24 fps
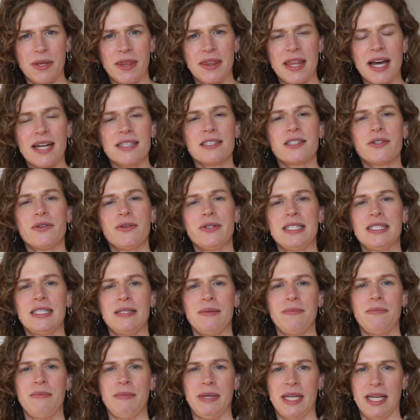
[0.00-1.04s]
But that's going
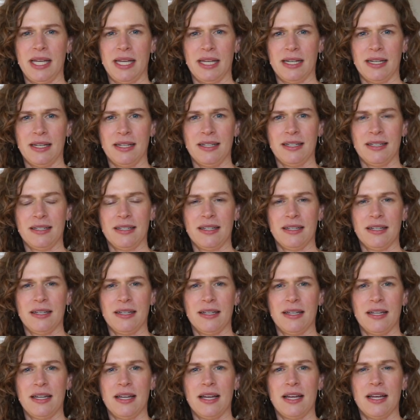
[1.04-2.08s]
to mean
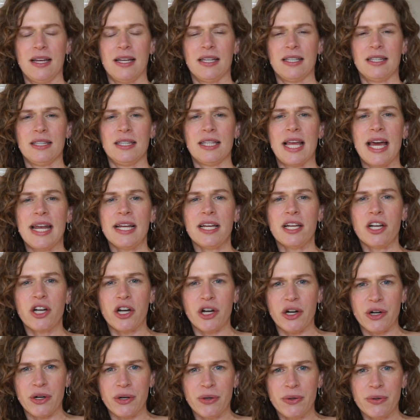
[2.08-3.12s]
letting
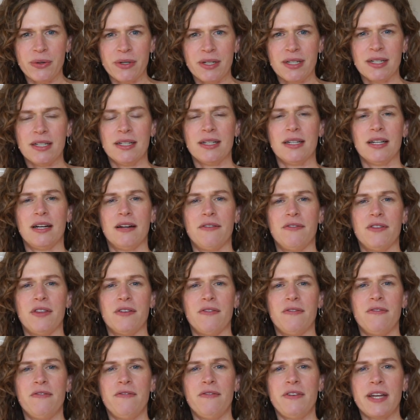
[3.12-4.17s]
go of the
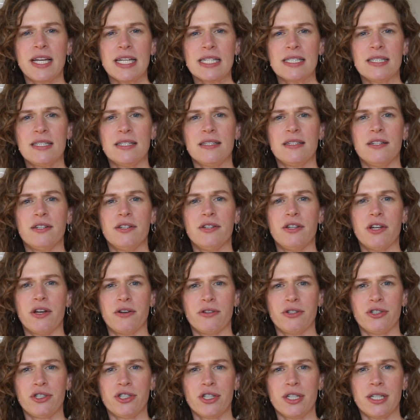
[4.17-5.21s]
fixed
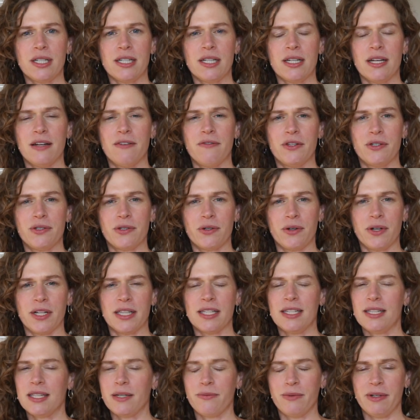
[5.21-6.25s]
notion of the
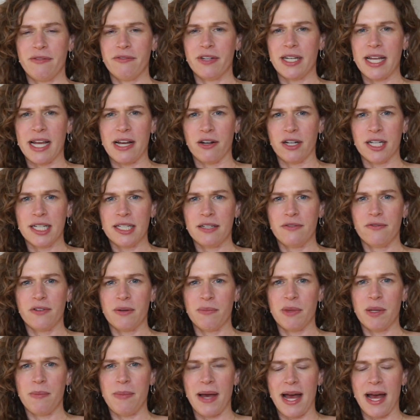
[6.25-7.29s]
toilet that we've inherited from the